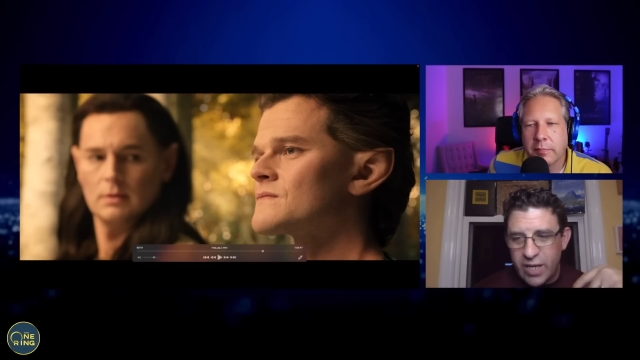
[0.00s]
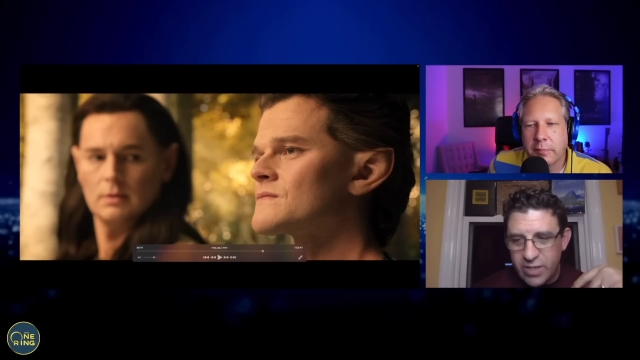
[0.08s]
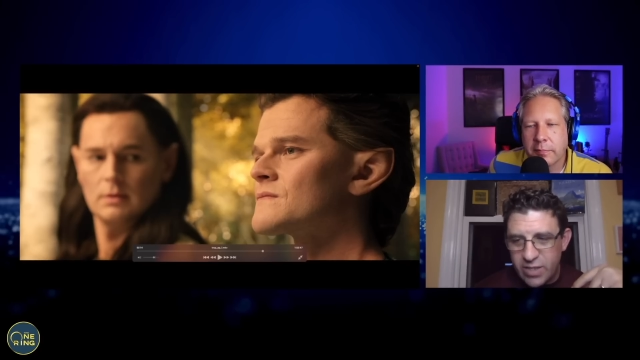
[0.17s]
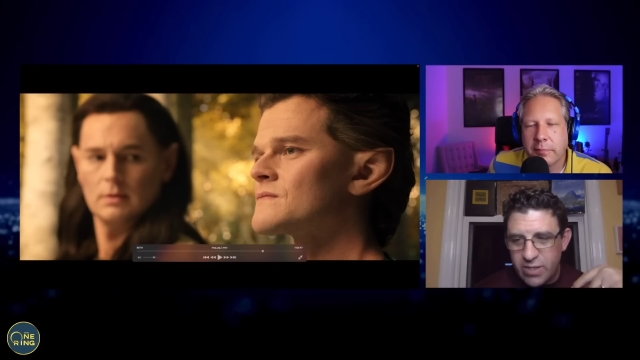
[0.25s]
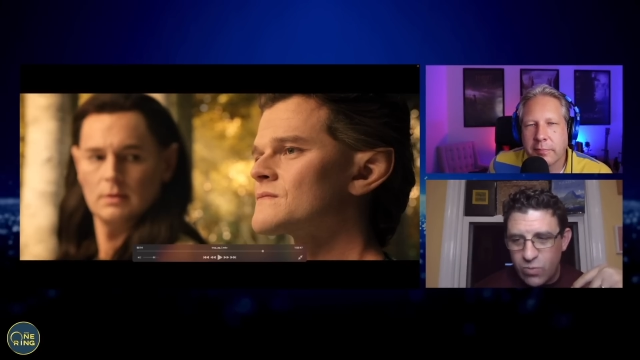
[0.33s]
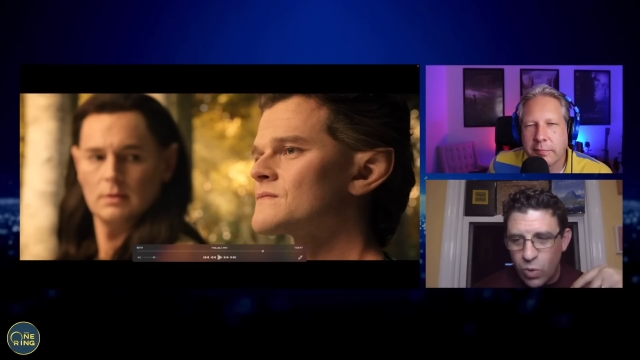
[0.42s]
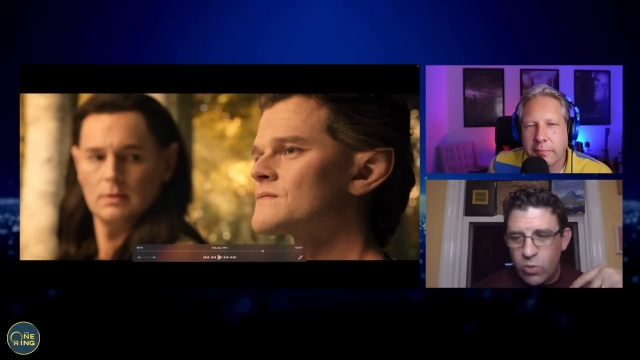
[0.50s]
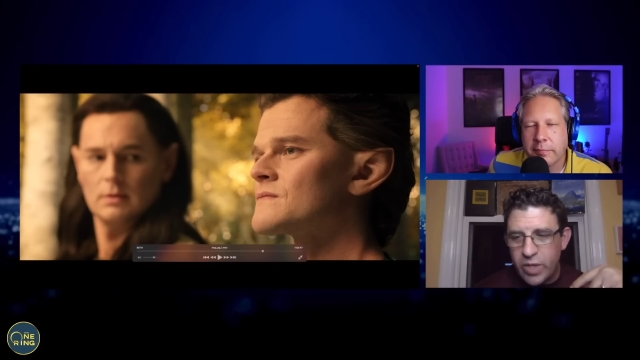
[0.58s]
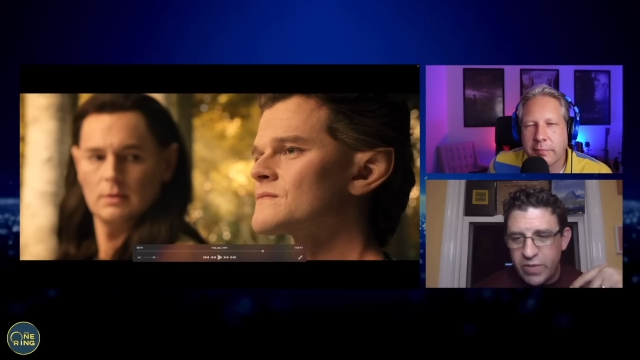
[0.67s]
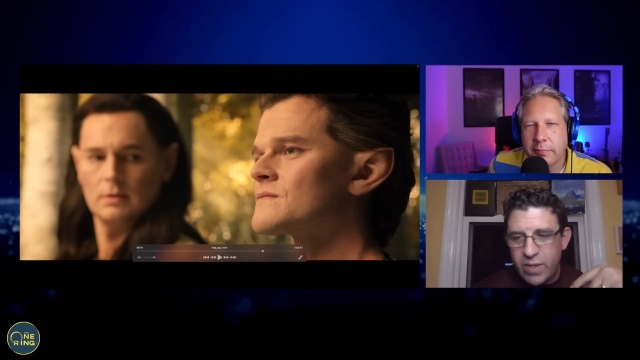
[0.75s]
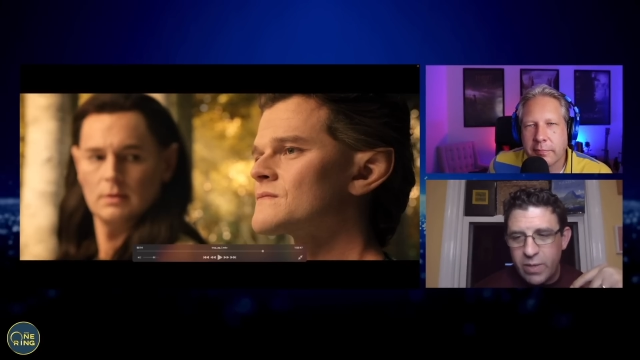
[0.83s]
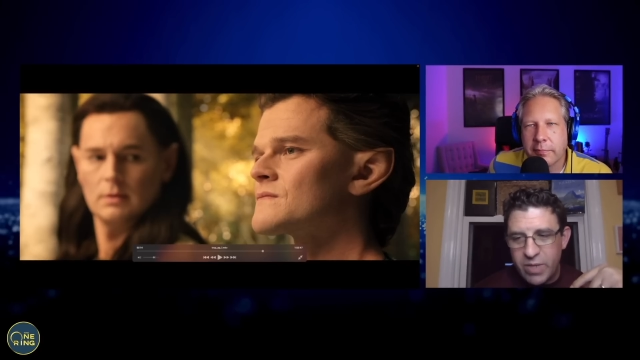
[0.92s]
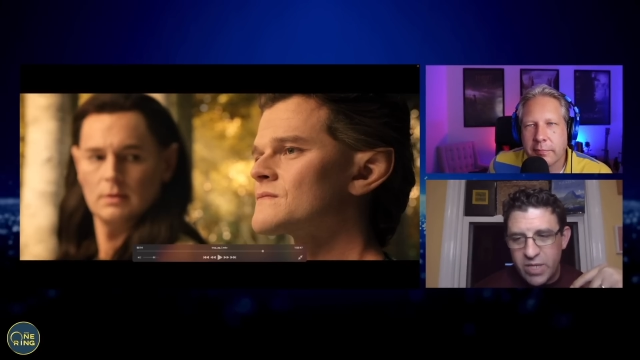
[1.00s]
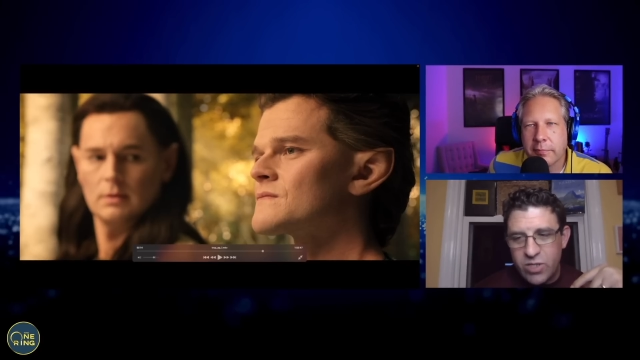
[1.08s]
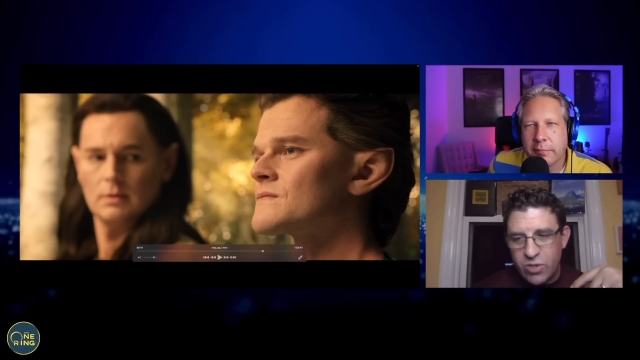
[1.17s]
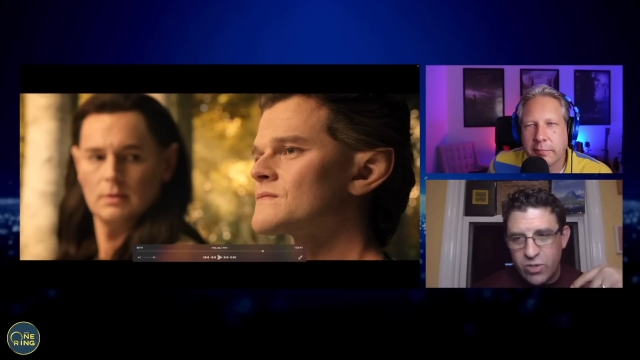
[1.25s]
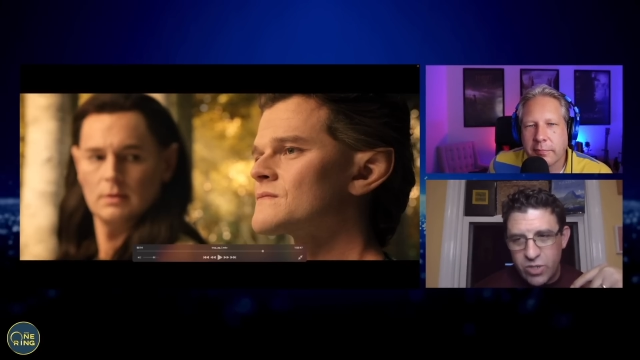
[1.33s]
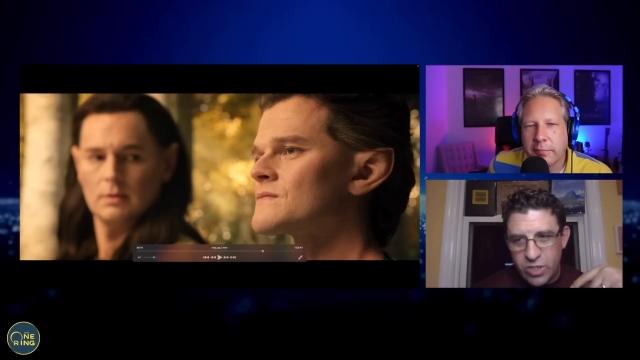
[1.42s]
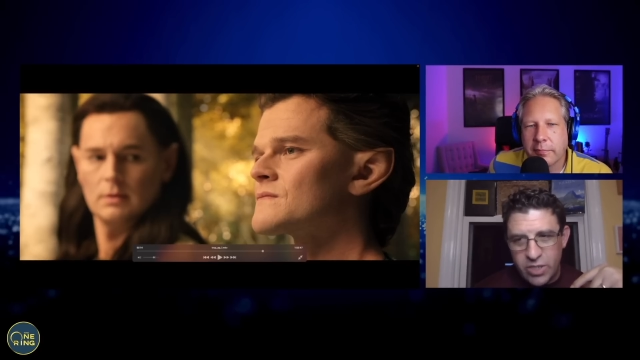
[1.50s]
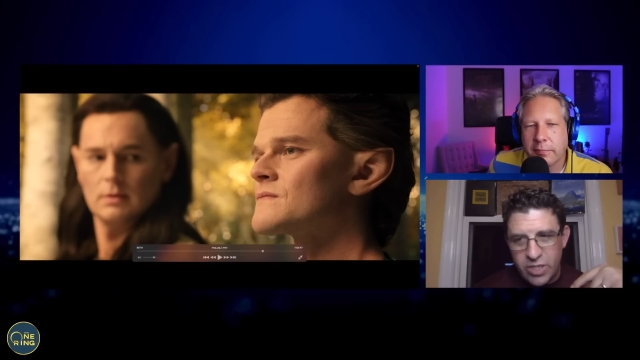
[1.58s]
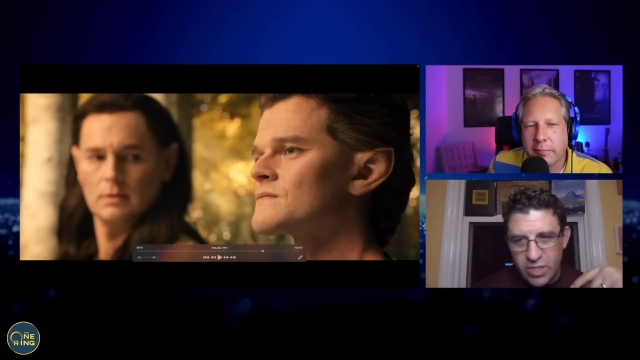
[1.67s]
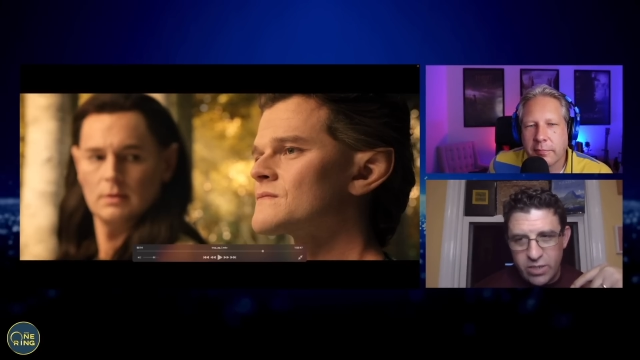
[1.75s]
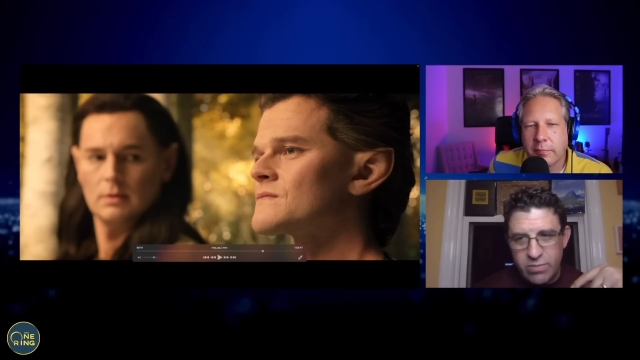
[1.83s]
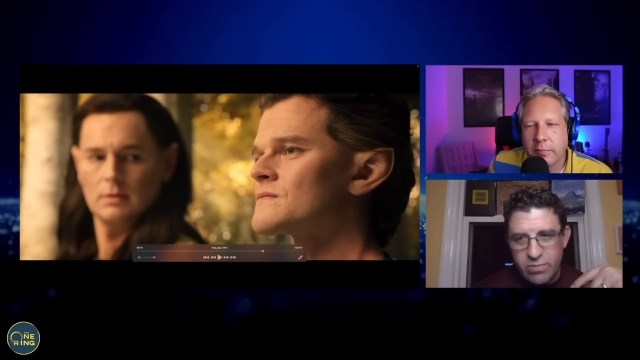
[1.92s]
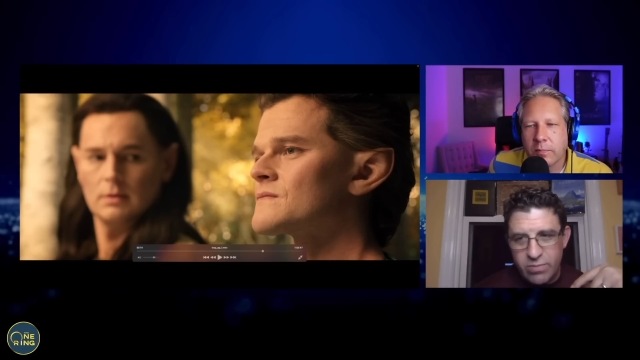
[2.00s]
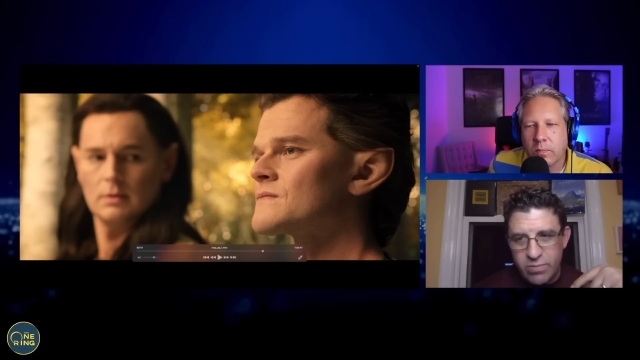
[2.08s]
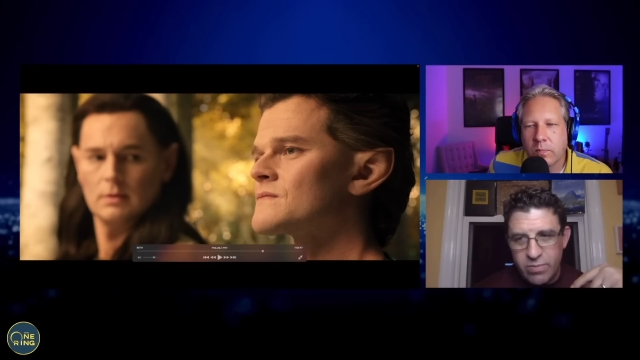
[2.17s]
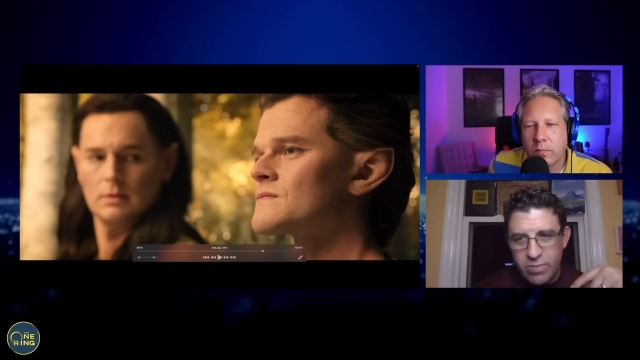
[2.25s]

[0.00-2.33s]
Speaker 1: and won't let them into to